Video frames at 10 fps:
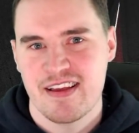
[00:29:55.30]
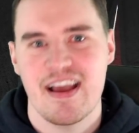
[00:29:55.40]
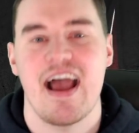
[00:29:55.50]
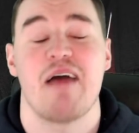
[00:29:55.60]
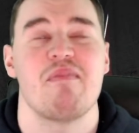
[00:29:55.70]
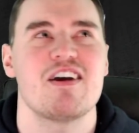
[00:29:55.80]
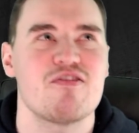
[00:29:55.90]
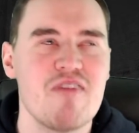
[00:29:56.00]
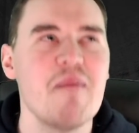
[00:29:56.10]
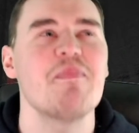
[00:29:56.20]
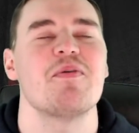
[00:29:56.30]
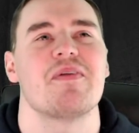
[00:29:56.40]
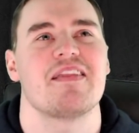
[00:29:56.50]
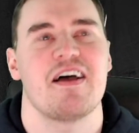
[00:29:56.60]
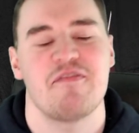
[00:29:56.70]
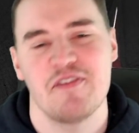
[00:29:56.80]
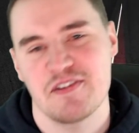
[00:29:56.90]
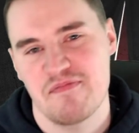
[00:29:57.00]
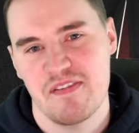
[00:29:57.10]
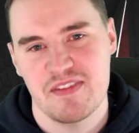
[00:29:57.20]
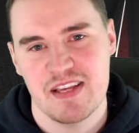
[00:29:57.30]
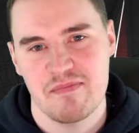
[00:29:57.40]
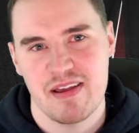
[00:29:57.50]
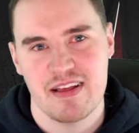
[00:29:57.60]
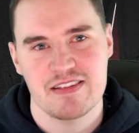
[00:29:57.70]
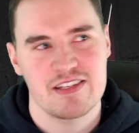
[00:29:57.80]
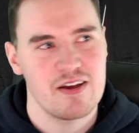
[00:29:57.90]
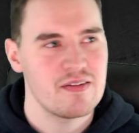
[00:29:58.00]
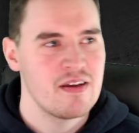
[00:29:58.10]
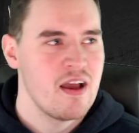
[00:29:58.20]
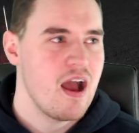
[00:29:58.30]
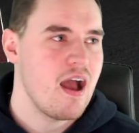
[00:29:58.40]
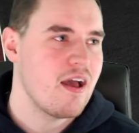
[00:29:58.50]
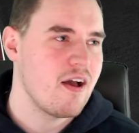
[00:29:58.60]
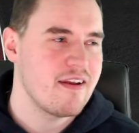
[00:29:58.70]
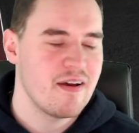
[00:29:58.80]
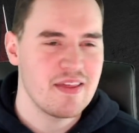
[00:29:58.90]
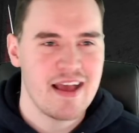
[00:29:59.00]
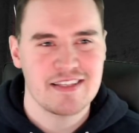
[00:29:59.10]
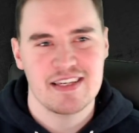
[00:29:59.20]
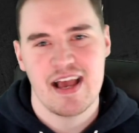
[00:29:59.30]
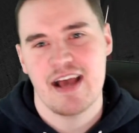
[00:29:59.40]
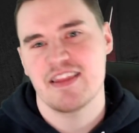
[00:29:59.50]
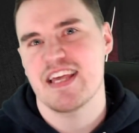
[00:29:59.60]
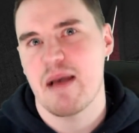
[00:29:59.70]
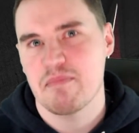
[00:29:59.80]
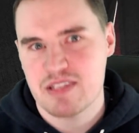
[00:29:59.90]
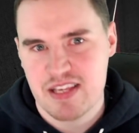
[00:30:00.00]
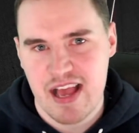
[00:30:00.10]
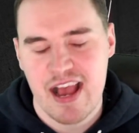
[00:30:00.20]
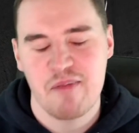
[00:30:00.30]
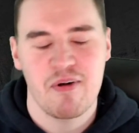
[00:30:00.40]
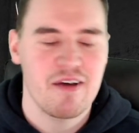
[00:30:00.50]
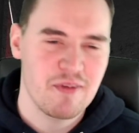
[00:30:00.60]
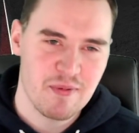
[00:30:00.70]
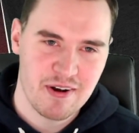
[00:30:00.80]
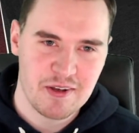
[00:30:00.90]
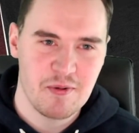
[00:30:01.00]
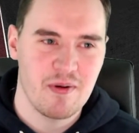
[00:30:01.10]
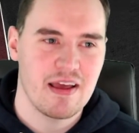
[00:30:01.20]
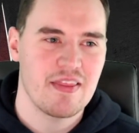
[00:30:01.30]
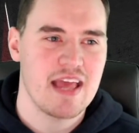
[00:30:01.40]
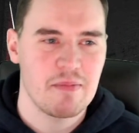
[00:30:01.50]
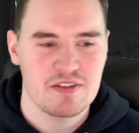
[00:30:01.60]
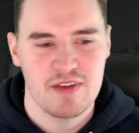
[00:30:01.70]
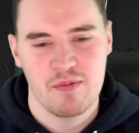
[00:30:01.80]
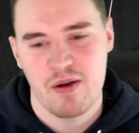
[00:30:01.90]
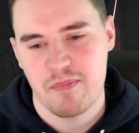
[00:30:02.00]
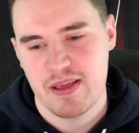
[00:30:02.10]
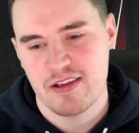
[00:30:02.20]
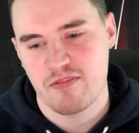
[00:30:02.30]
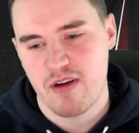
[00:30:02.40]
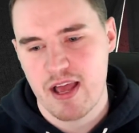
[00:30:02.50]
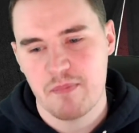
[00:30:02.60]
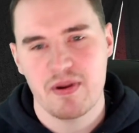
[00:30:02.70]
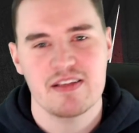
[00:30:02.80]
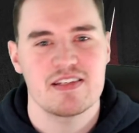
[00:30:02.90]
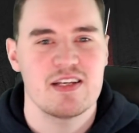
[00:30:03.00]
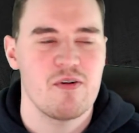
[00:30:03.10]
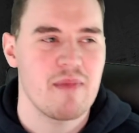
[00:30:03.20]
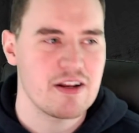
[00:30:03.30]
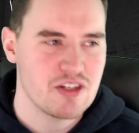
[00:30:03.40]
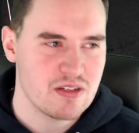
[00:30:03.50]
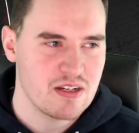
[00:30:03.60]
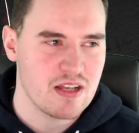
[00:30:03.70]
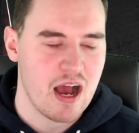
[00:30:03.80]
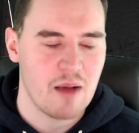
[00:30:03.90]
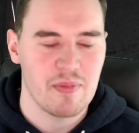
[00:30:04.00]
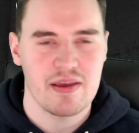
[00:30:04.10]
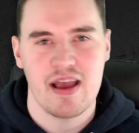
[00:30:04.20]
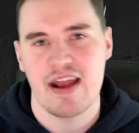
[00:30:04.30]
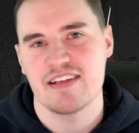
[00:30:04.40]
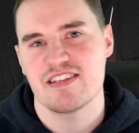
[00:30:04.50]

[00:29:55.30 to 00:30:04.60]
And we crumbled in that first 15 minutes. So I know the Etihad, the empty ad, whatever you want to call it, and the atmosphere won't be great, but it's still a Manchester derby, and it's